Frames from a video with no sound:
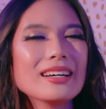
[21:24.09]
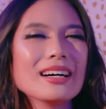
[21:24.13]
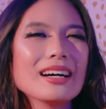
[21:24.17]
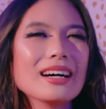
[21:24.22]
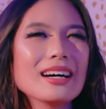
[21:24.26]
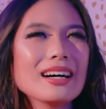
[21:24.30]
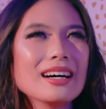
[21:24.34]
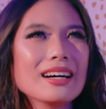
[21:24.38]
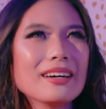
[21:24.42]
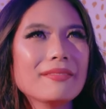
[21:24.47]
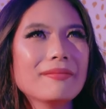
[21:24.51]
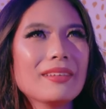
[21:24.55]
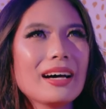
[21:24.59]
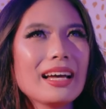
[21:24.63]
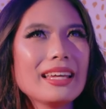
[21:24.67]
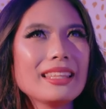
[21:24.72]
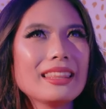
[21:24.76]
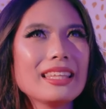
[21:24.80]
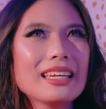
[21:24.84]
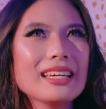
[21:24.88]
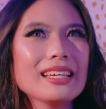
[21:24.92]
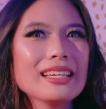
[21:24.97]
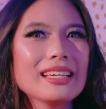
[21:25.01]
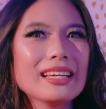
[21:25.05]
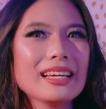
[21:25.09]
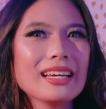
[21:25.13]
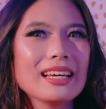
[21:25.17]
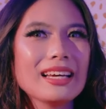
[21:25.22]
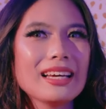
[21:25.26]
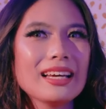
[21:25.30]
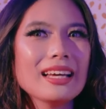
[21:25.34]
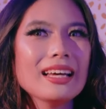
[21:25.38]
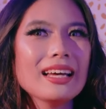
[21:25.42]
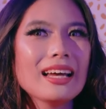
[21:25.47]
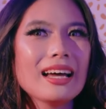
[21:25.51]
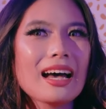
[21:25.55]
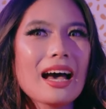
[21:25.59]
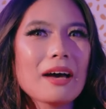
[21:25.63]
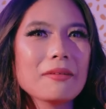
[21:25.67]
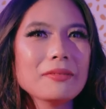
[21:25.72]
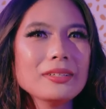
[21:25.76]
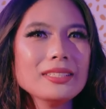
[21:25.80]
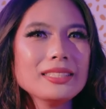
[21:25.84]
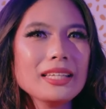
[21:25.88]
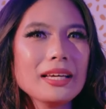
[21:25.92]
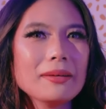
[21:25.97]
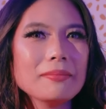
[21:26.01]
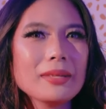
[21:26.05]
I think I
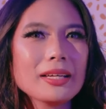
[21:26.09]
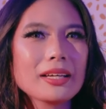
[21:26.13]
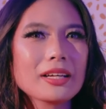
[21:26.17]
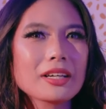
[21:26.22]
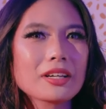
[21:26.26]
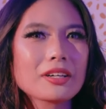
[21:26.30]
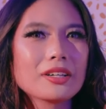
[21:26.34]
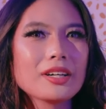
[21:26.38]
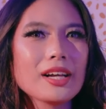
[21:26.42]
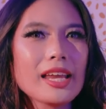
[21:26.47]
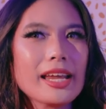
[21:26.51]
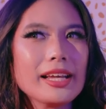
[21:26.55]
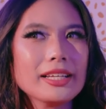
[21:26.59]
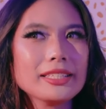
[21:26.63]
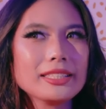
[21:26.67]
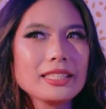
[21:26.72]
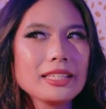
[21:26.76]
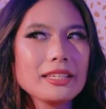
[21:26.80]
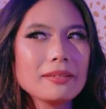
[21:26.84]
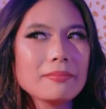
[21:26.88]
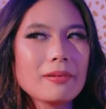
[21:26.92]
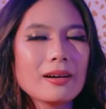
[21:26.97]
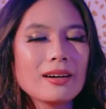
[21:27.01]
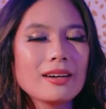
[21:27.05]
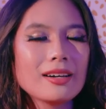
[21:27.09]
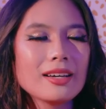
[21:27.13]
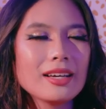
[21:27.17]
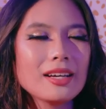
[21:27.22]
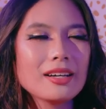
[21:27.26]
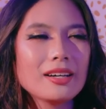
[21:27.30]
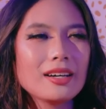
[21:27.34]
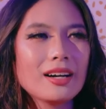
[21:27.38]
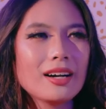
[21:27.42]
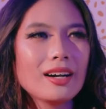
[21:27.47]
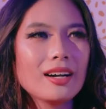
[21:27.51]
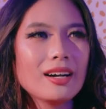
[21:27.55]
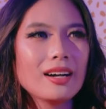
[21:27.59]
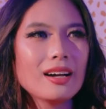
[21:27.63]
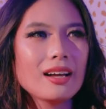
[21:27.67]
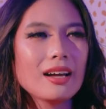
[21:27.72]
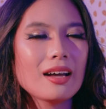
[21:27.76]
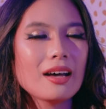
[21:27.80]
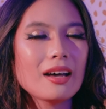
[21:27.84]
wouldn't say I'm like a crazy partier.